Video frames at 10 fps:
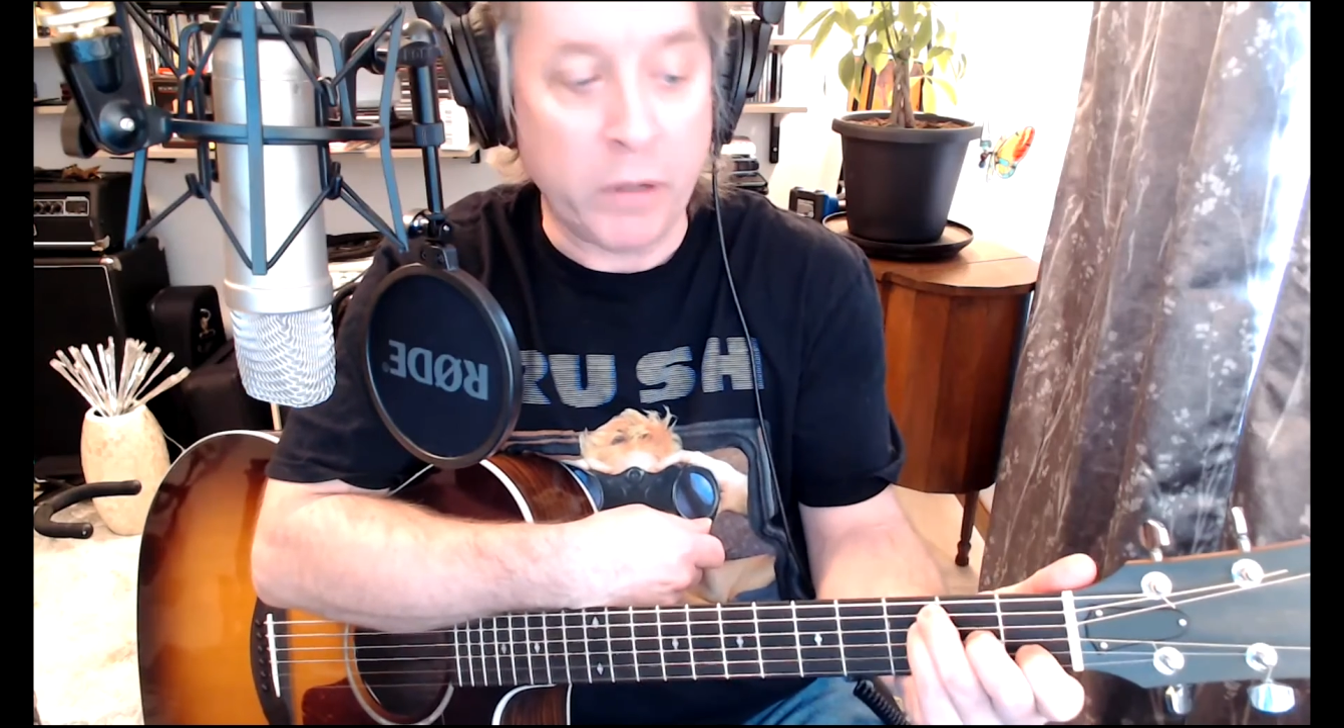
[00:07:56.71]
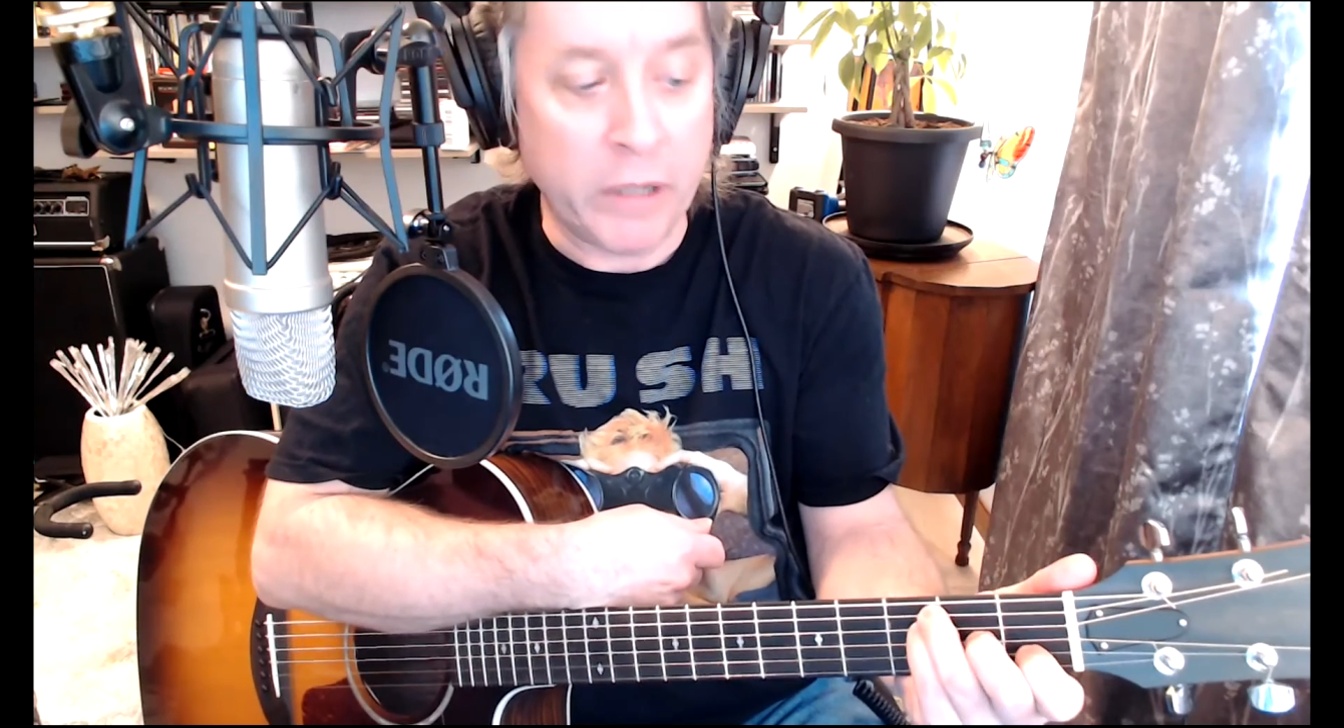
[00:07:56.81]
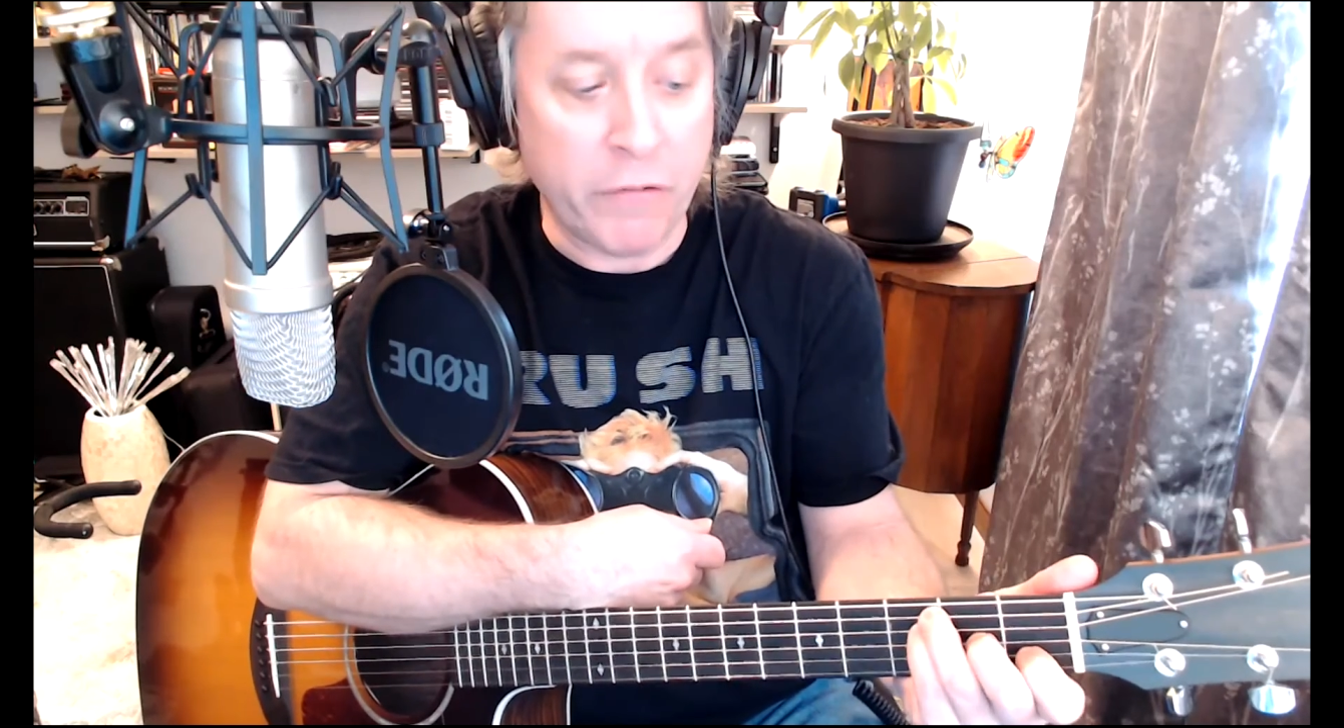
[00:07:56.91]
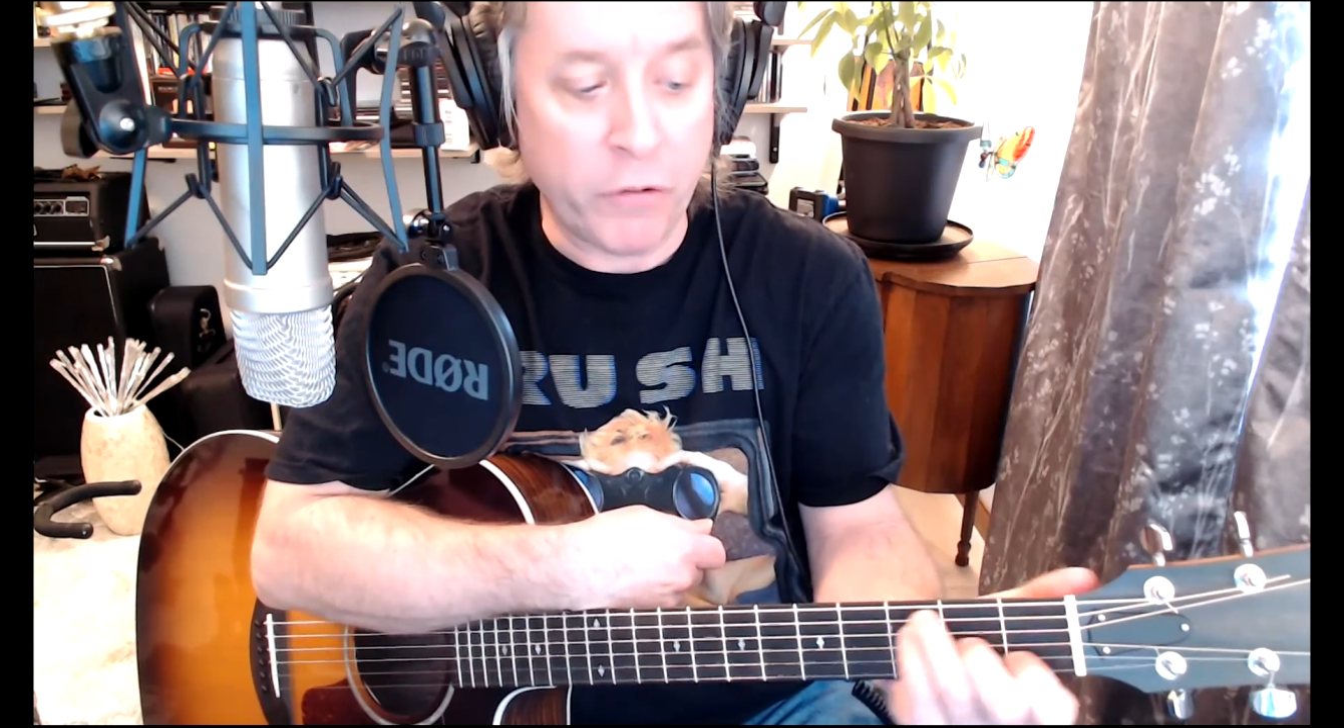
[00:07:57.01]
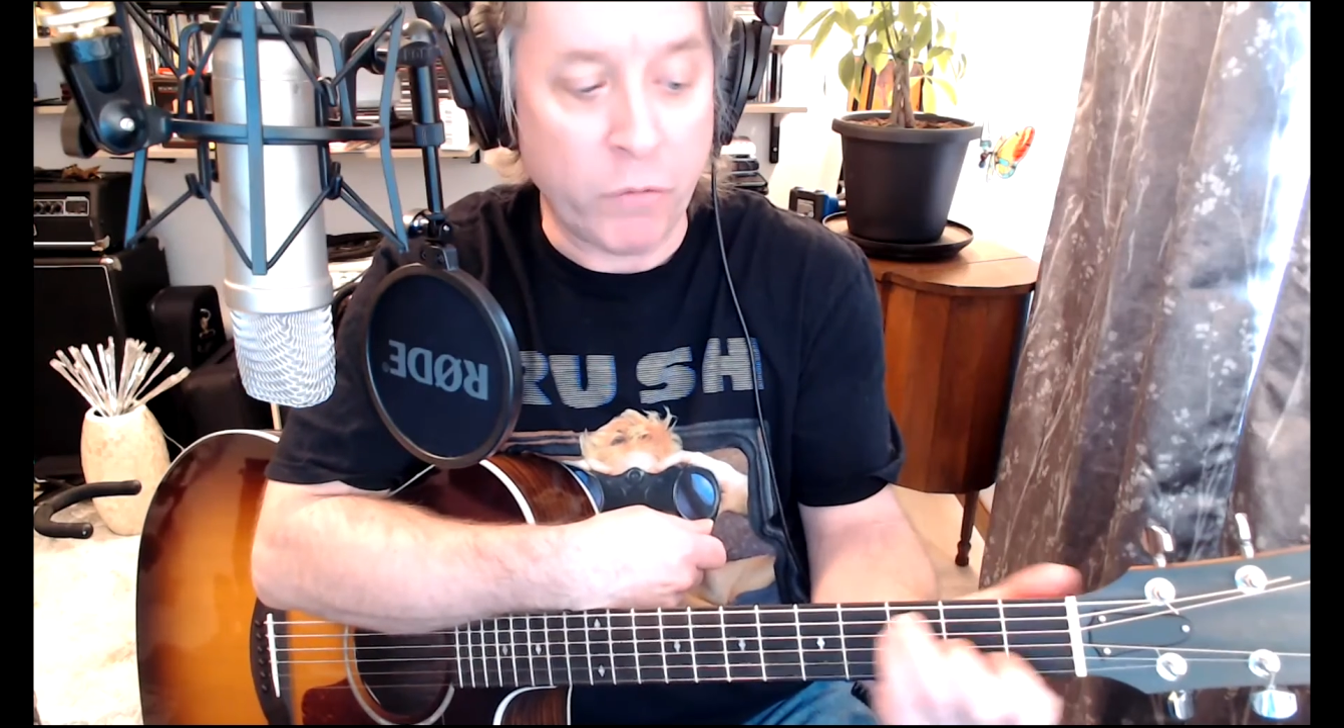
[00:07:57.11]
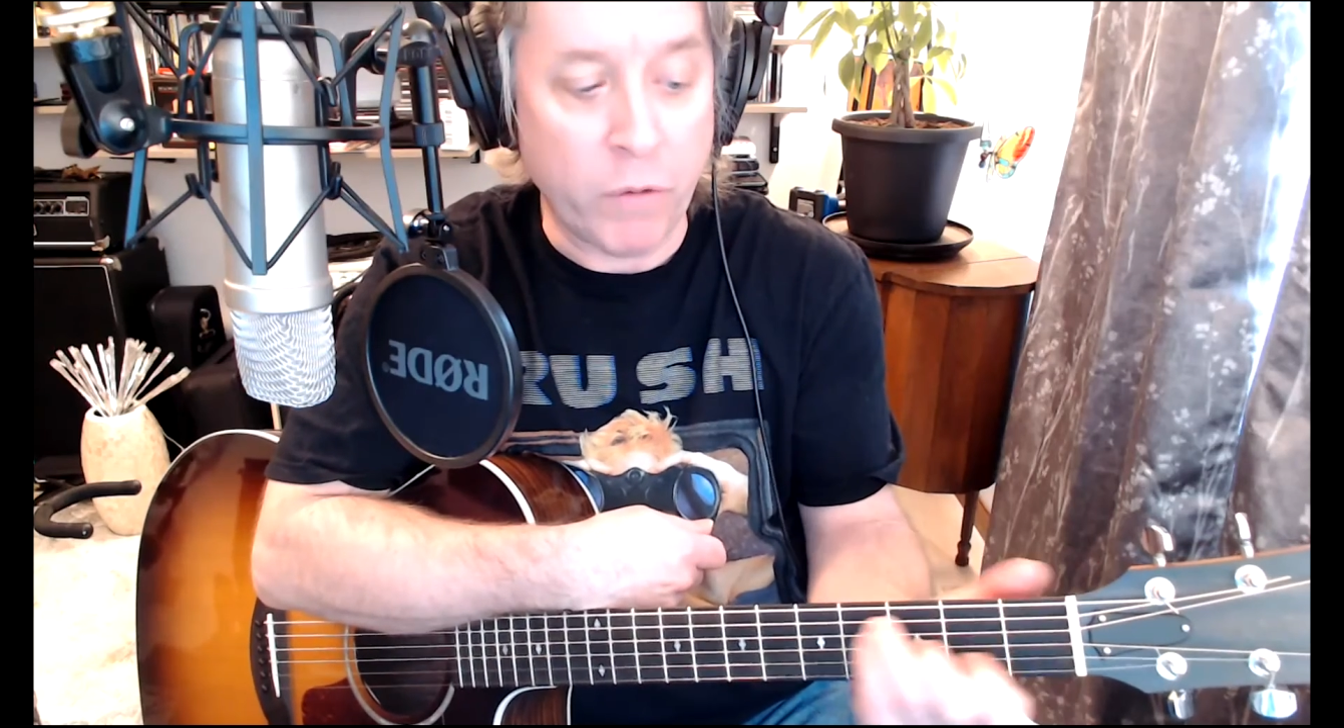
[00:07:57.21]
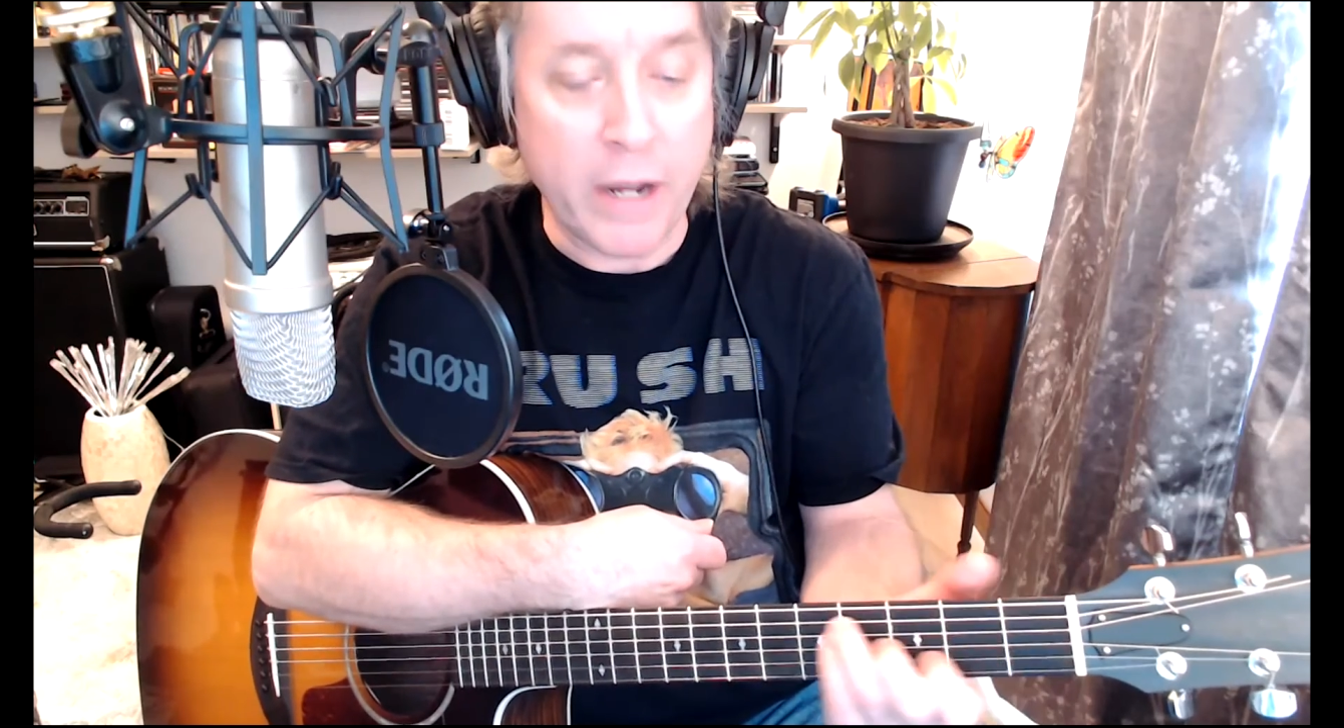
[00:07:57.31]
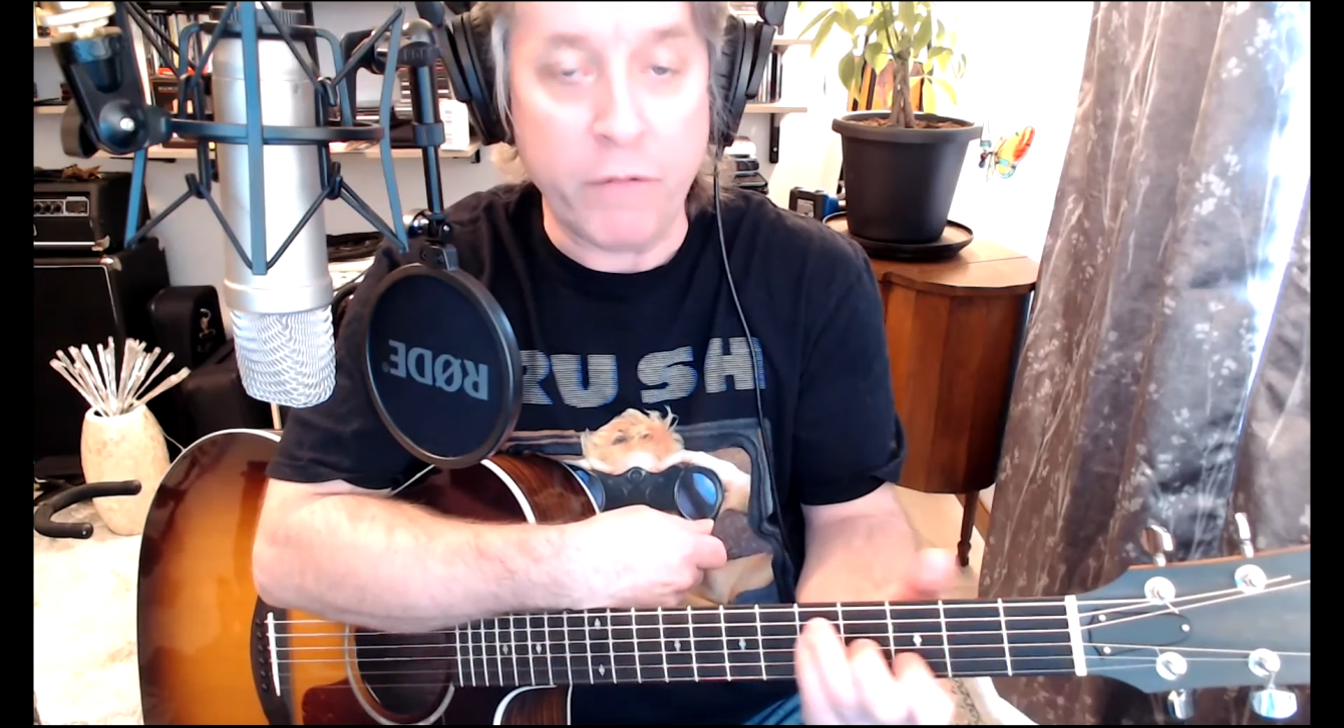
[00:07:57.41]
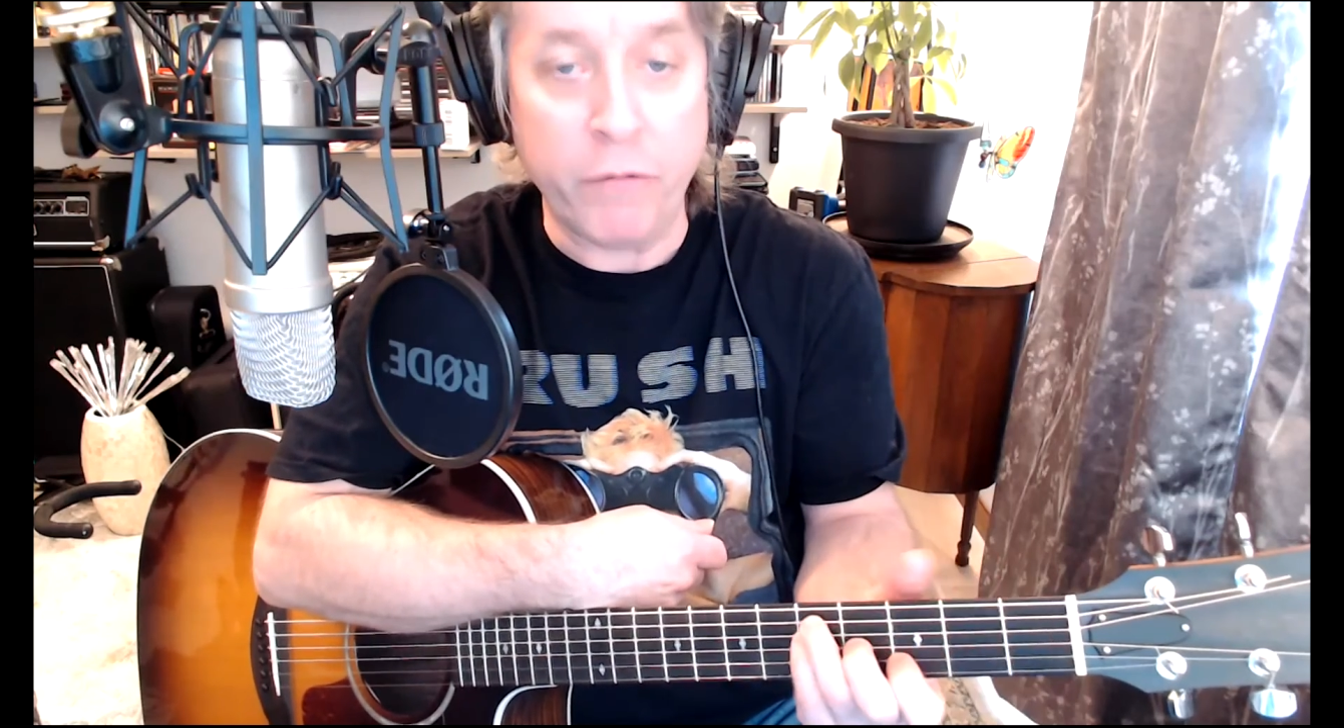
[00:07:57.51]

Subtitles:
left to right